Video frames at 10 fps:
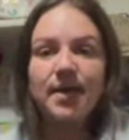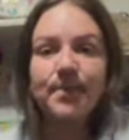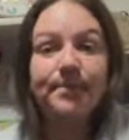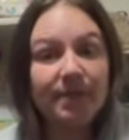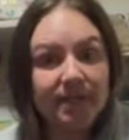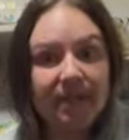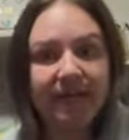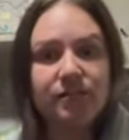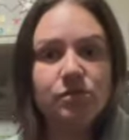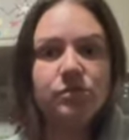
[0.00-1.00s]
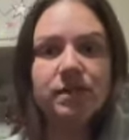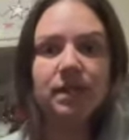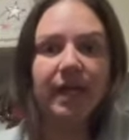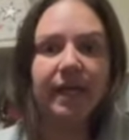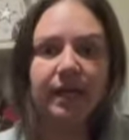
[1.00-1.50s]
But I do really
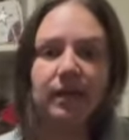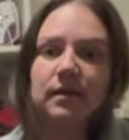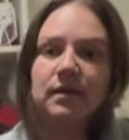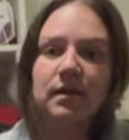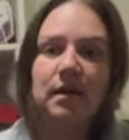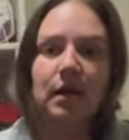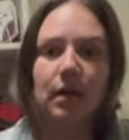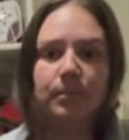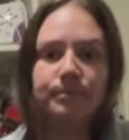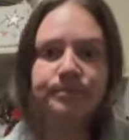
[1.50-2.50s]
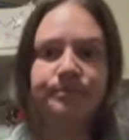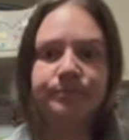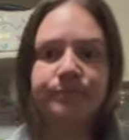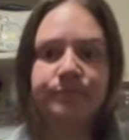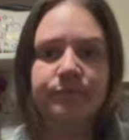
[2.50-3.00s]
like it.
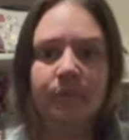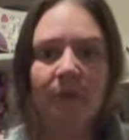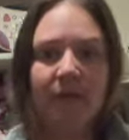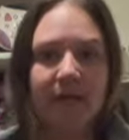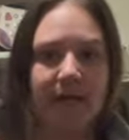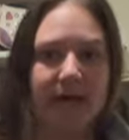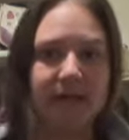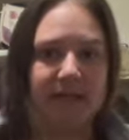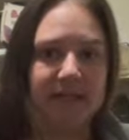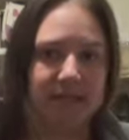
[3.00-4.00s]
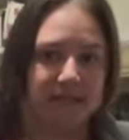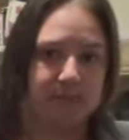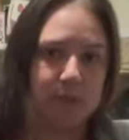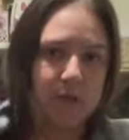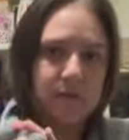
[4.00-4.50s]
I like this
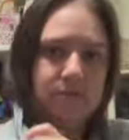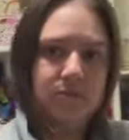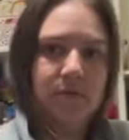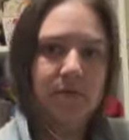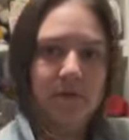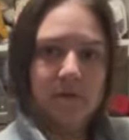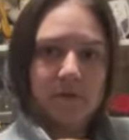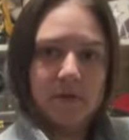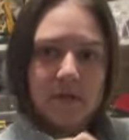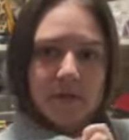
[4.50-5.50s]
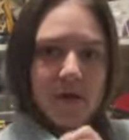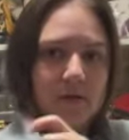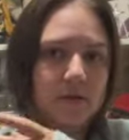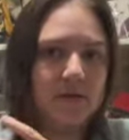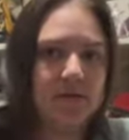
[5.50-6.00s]
part, the collar.